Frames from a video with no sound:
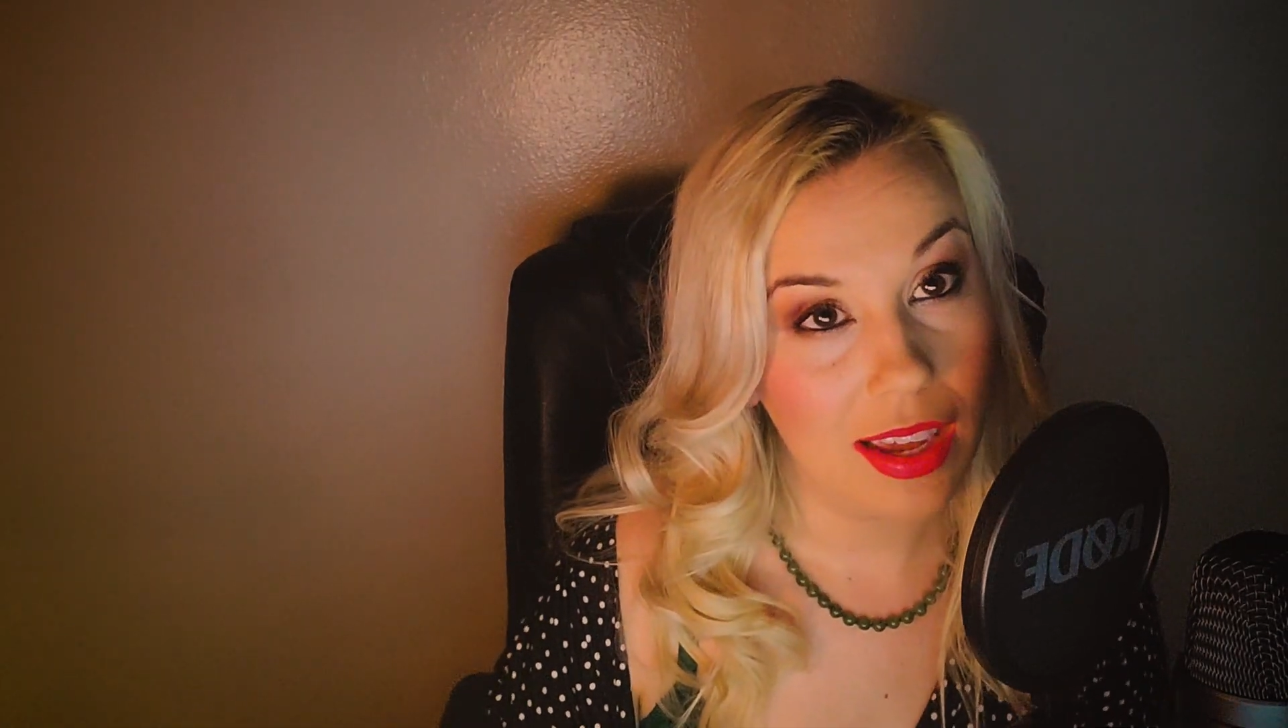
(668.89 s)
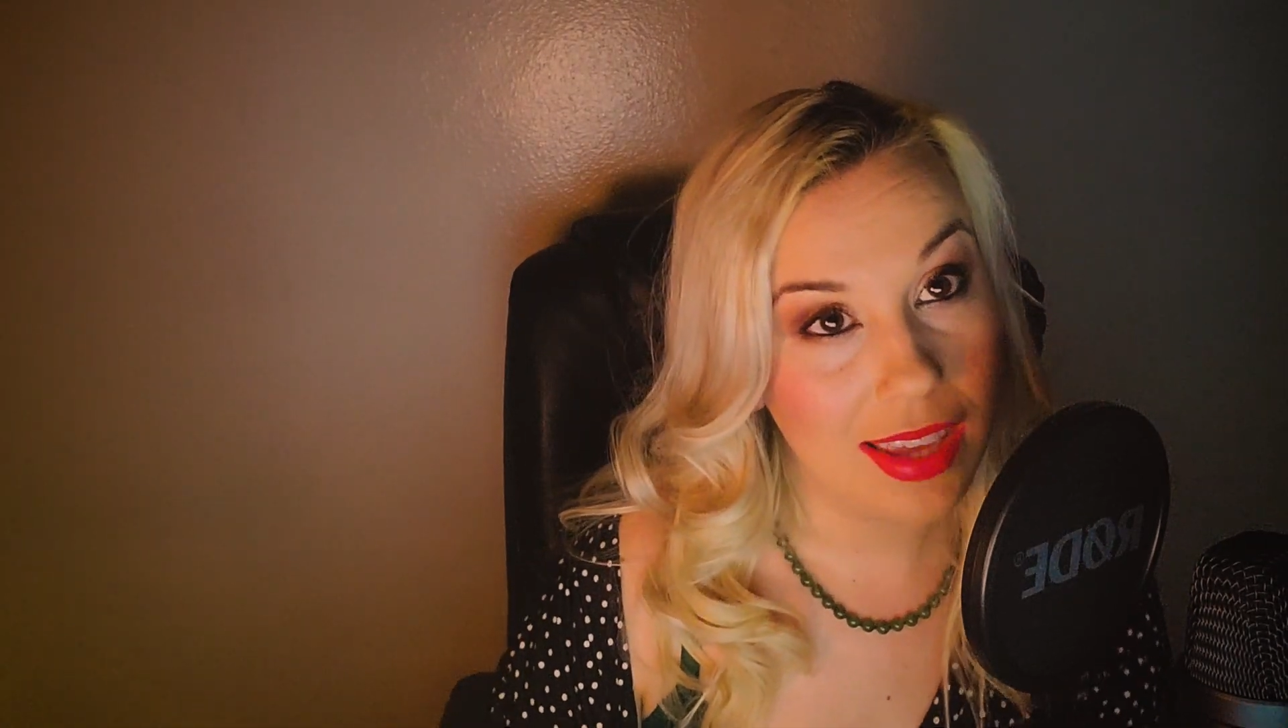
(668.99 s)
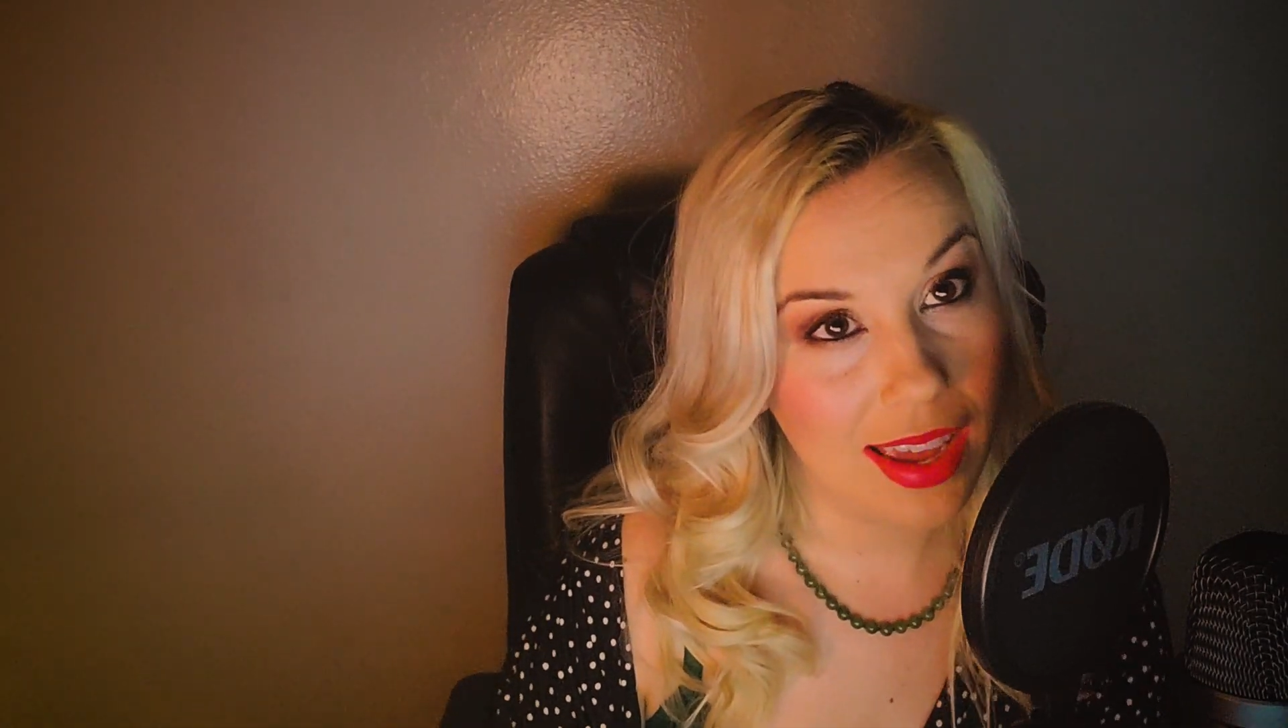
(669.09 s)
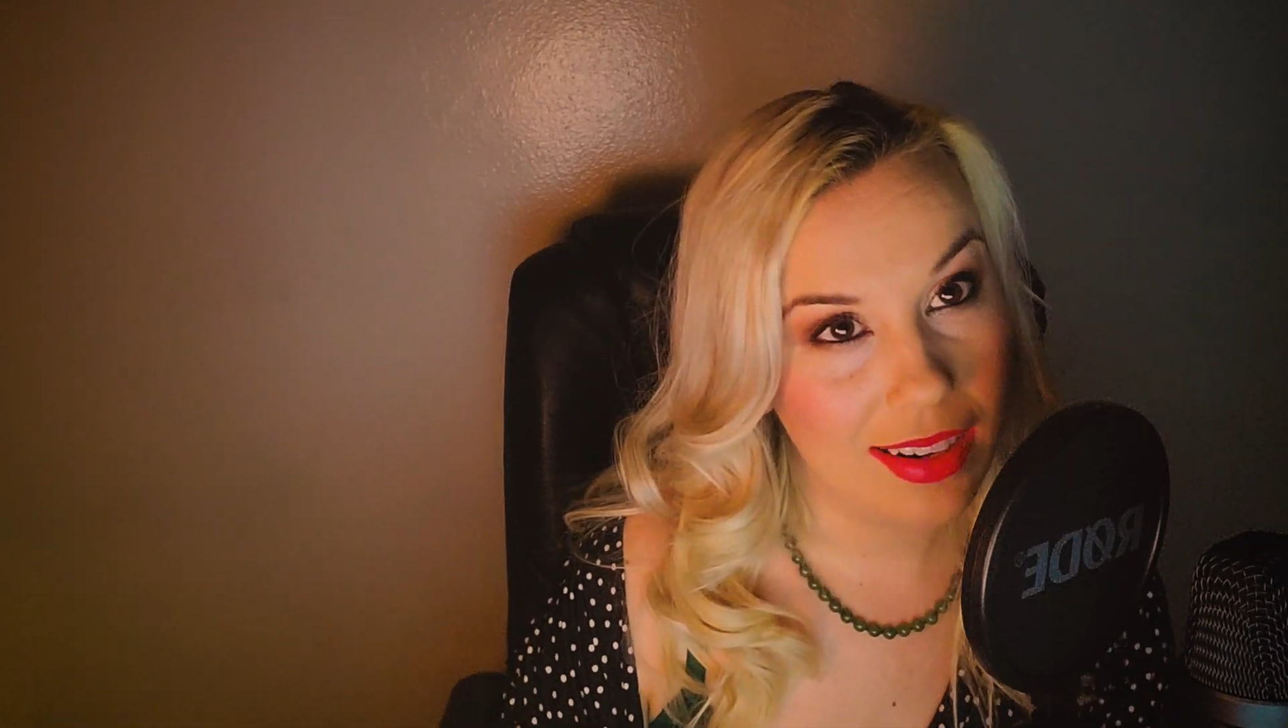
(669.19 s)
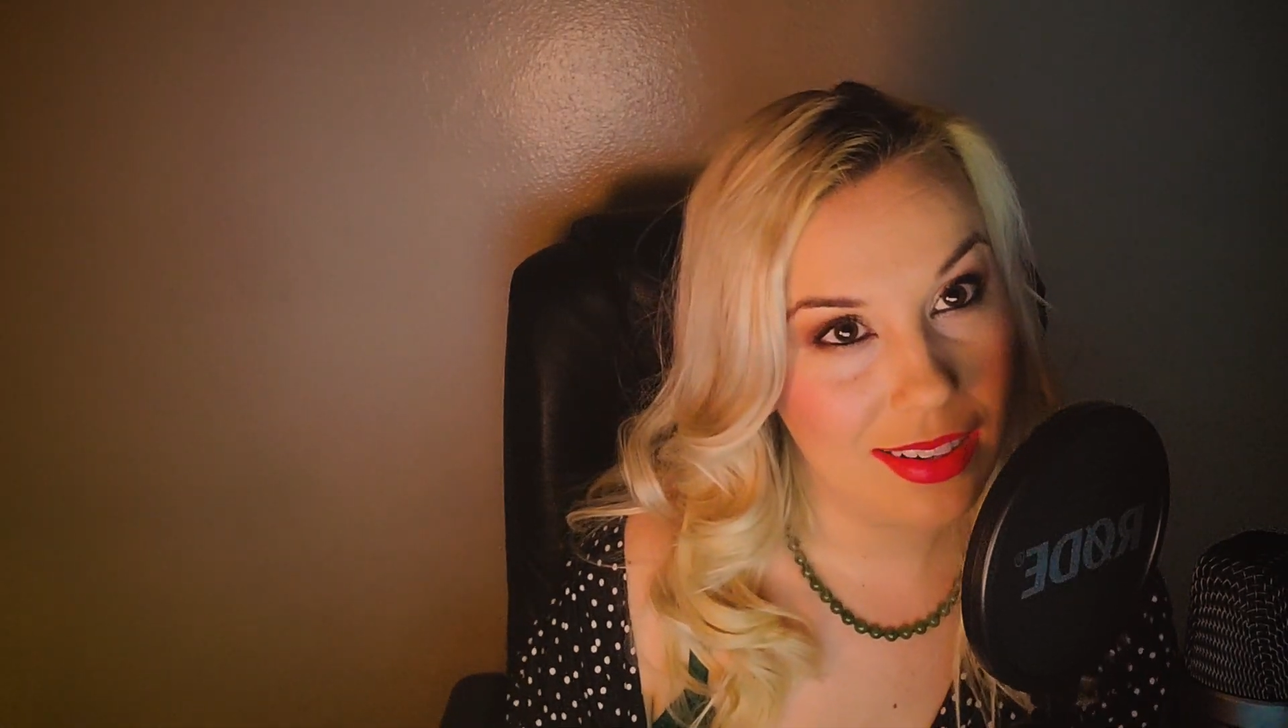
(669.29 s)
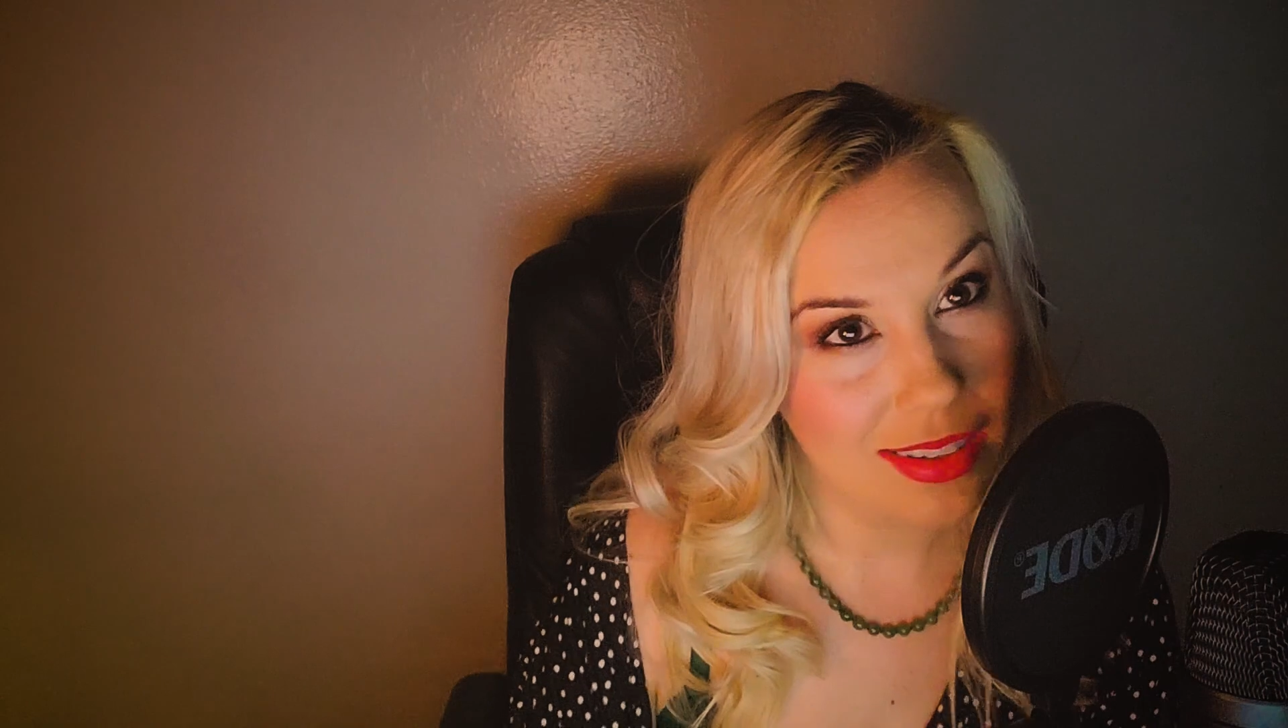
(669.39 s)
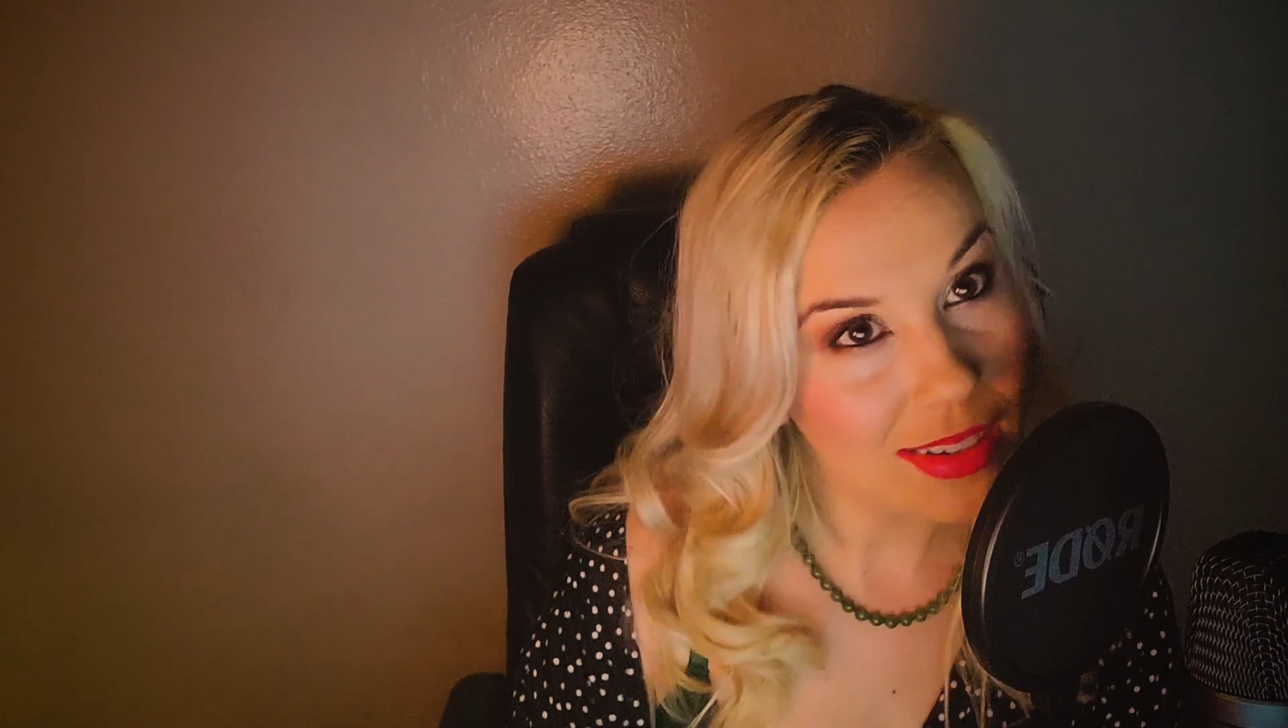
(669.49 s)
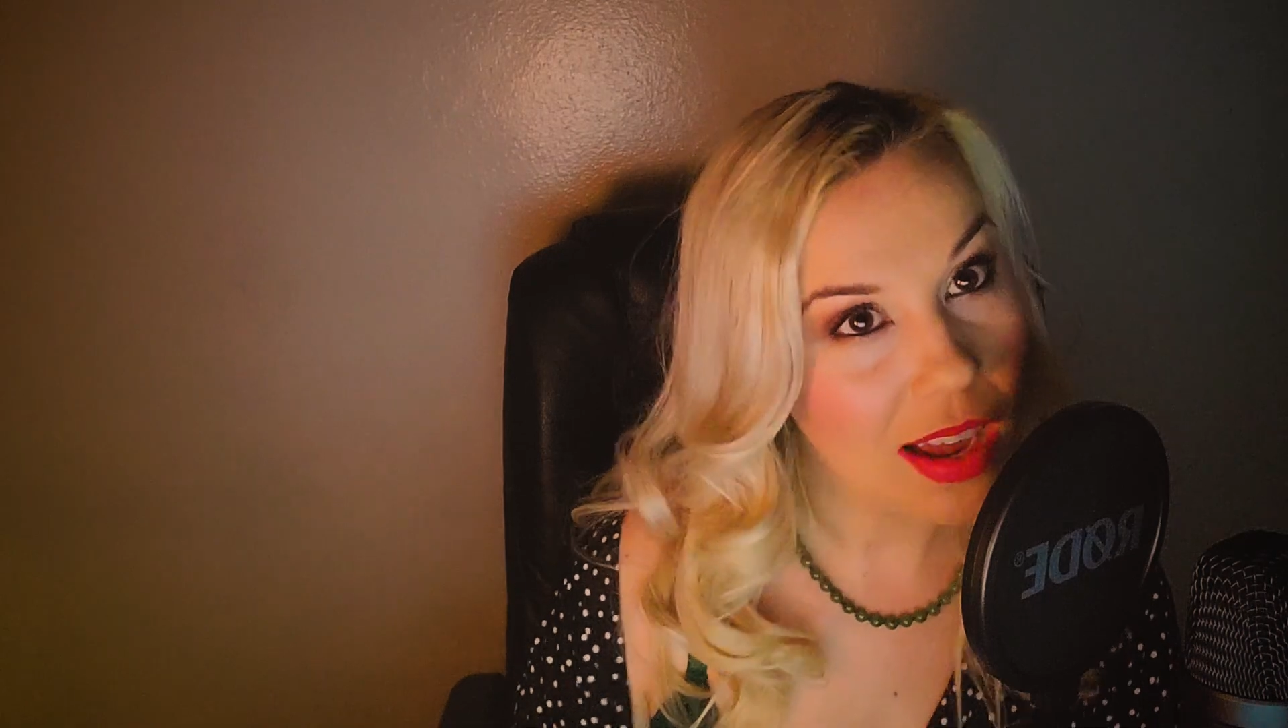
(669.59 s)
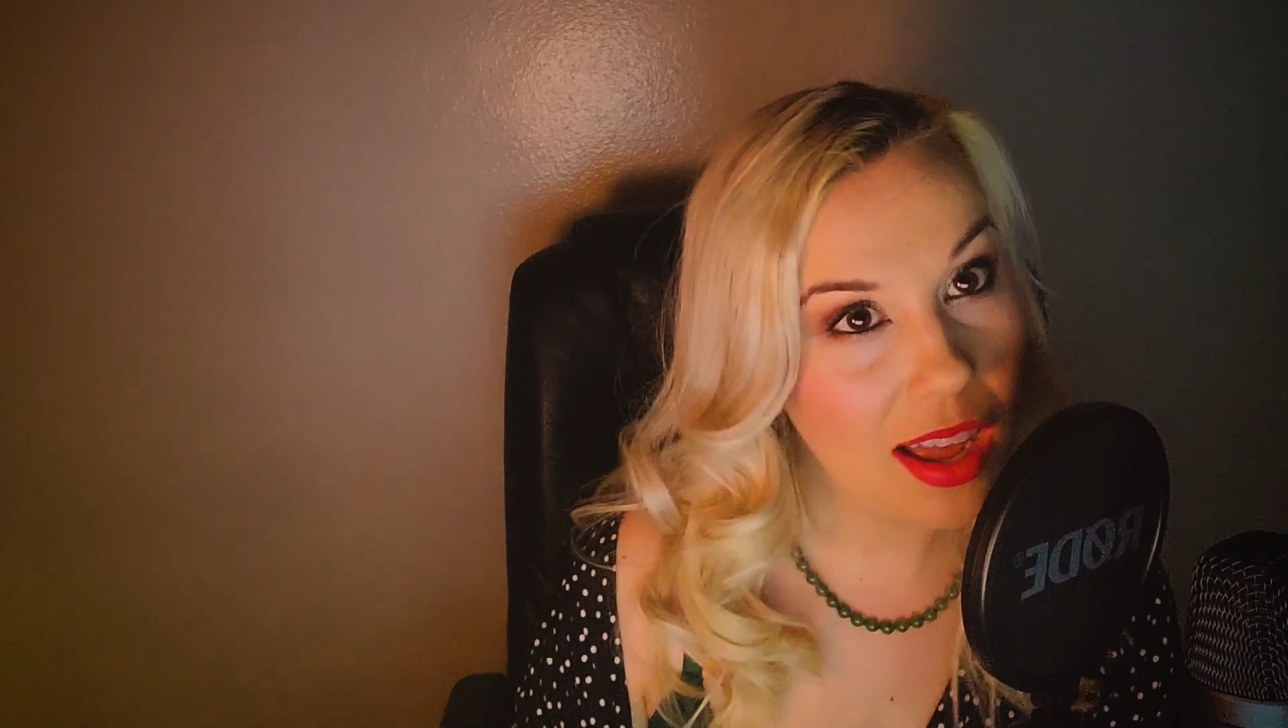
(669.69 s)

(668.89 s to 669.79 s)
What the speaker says: Again,